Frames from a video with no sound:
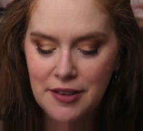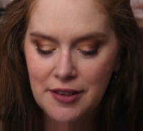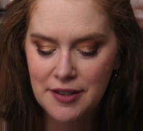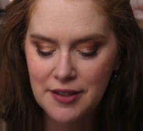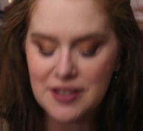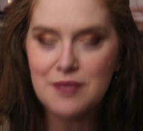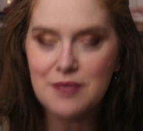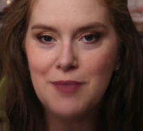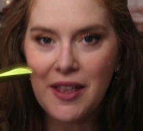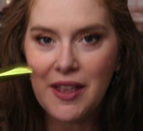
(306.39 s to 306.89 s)

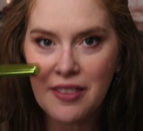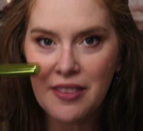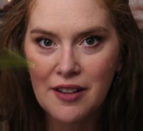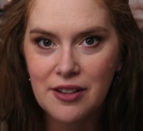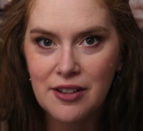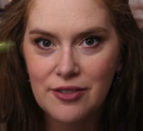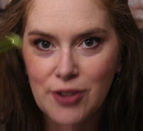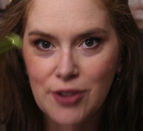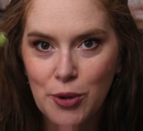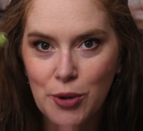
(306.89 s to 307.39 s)
this method
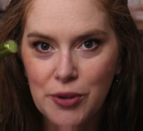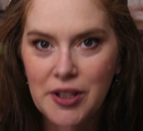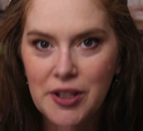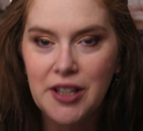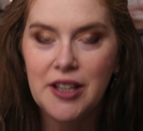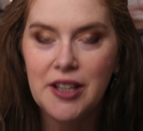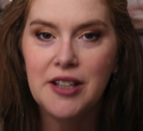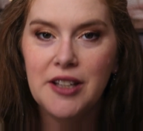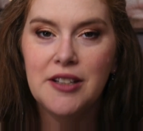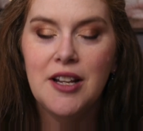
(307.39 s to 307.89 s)
of
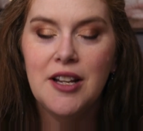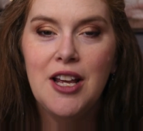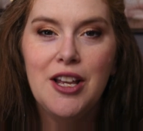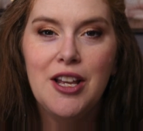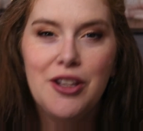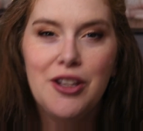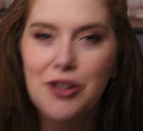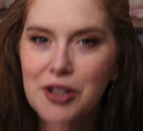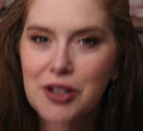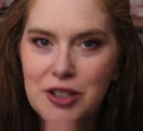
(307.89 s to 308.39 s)
holding it,
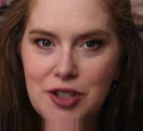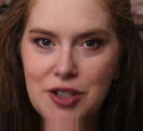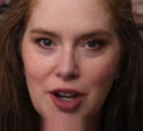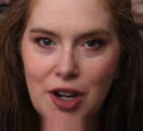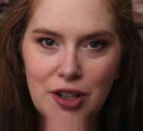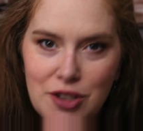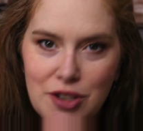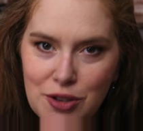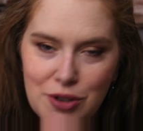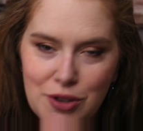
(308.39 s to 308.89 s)
you could
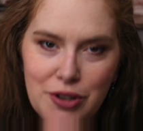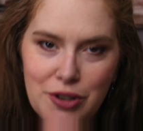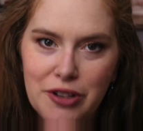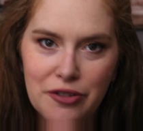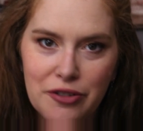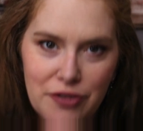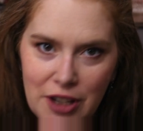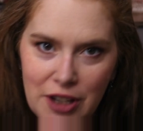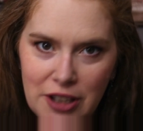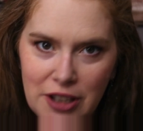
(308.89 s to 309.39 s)
also do
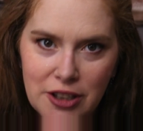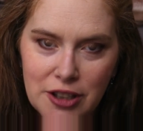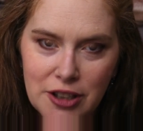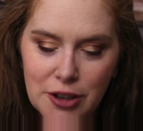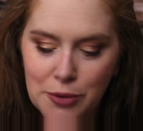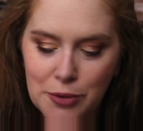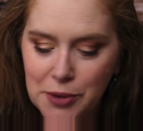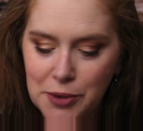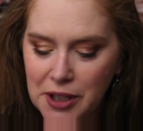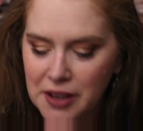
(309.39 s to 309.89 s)
your
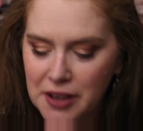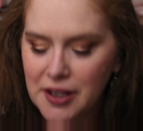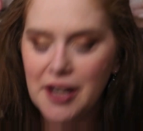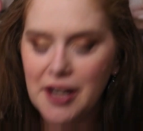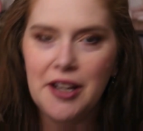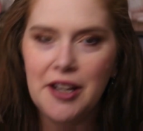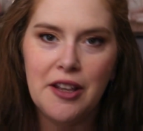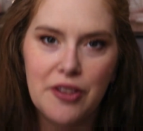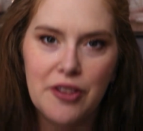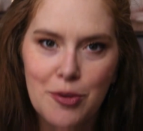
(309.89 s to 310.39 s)
finger with
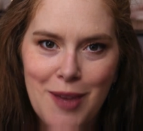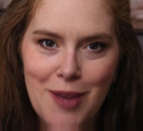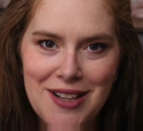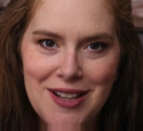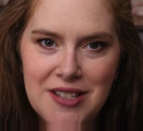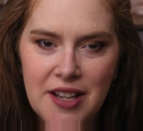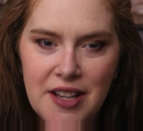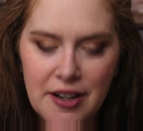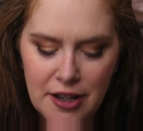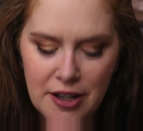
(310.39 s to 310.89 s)
any other
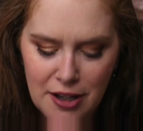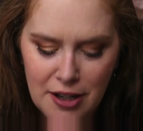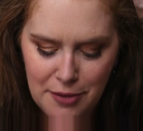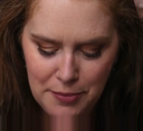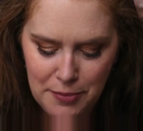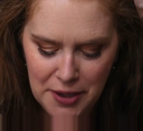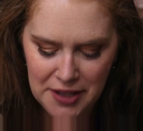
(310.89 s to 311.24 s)
mascara,